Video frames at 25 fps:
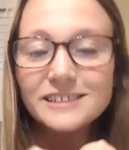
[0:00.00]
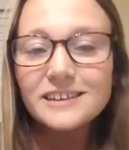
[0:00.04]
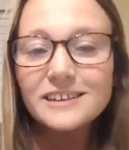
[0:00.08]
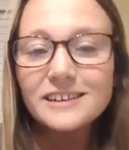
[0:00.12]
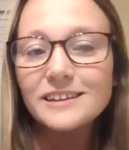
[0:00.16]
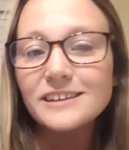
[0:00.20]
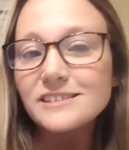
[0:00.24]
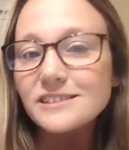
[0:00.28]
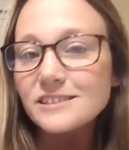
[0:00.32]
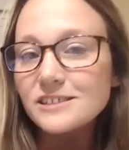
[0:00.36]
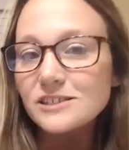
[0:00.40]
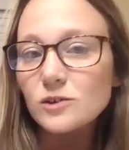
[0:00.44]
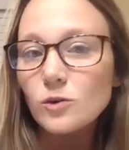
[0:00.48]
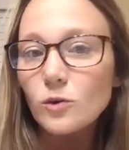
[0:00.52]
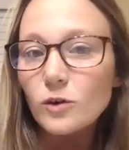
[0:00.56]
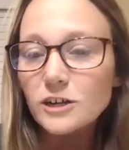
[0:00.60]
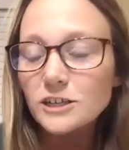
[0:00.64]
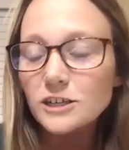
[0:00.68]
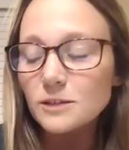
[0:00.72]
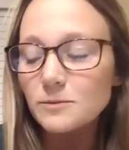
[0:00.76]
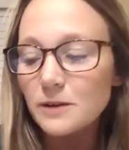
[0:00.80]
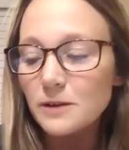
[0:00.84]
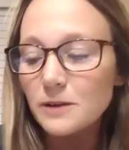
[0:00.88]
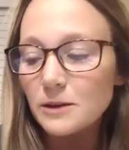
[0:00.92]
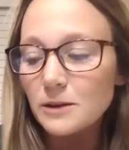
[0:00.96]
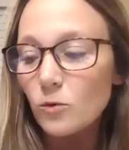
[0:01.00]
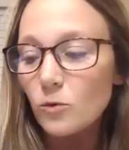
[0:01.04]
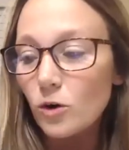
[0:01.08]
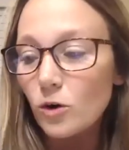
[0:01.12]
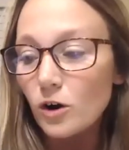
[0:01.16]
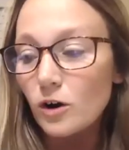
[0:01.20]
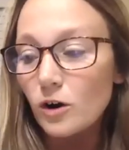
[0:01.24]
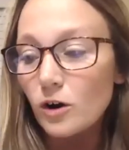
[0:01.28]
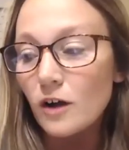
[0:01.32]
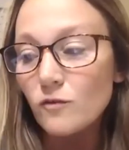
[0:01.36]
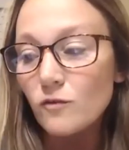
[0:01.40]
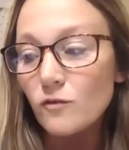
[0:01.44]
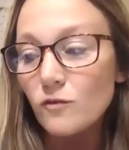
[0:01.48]
This is going to be more
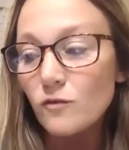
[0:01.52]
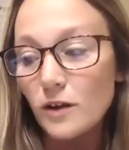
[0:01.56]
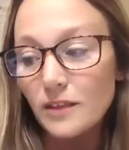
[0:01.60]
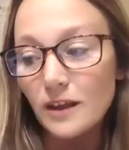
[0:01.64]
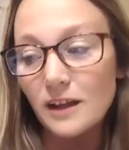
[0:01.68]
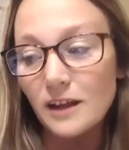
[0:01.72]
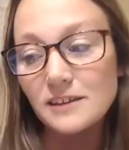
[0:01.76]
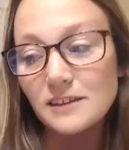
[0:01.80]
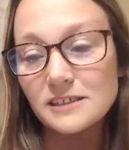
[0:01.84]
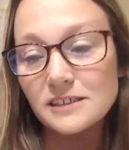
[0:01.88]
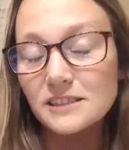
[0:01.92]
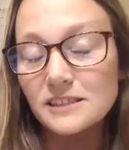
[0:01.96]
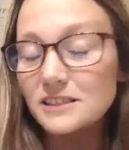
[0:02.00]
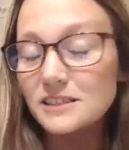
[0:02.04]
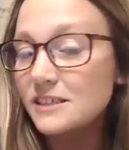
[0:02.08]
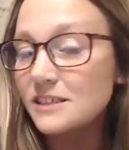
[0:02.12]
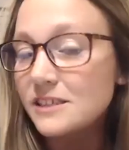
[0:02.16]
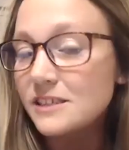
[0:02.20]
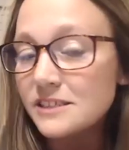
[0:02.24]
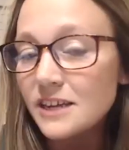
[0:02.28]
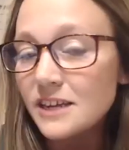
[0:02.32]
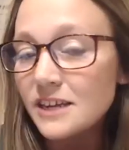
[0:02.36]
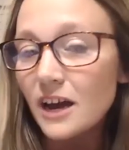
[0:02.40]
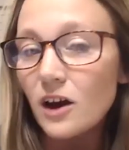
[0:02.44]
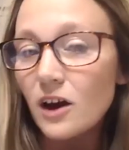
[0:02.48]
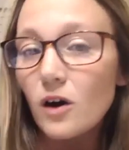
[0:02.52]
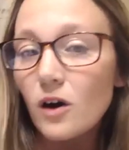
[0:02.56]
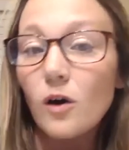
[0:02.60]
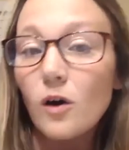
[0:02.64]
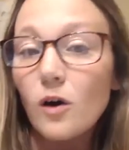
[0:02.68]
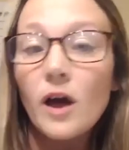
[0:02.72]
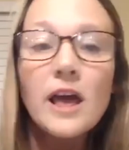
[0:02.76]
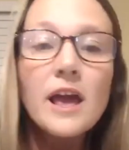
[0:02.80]
of one that's in detail